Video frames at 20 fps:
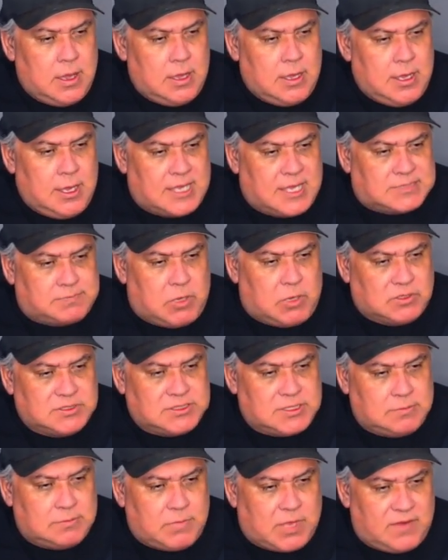as
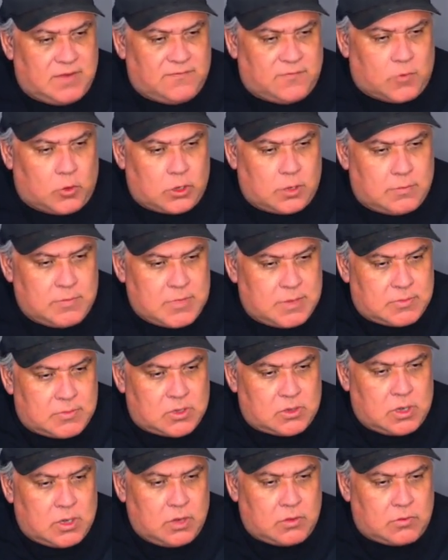posted by forum
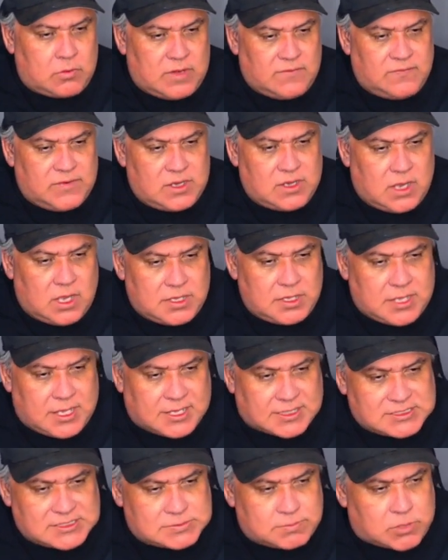member Rivian
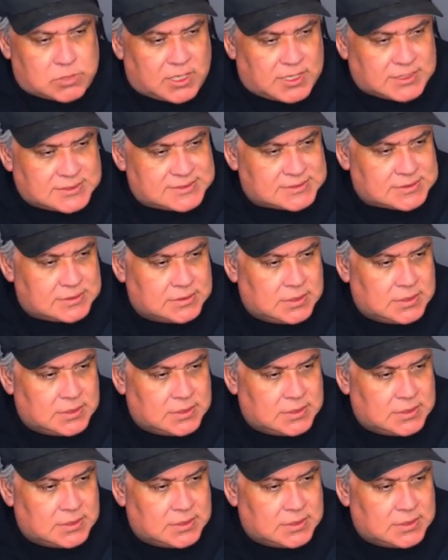Express.